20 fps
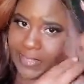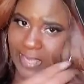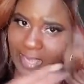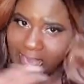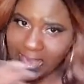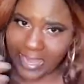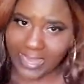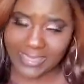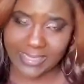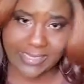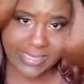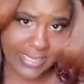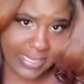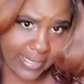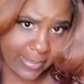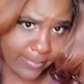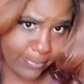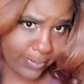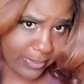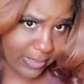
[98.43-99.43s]
I
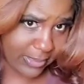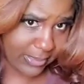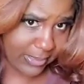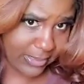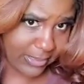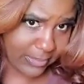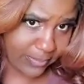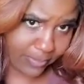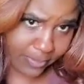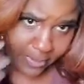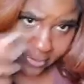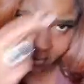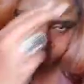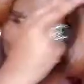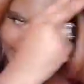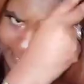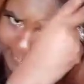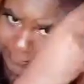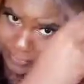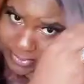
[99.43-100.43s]
did pluck this part
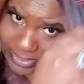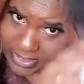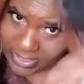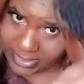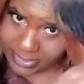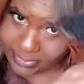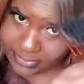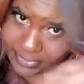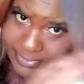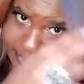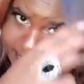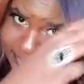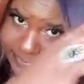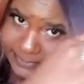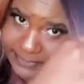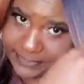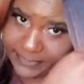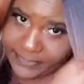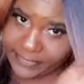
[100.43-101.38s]
off camera.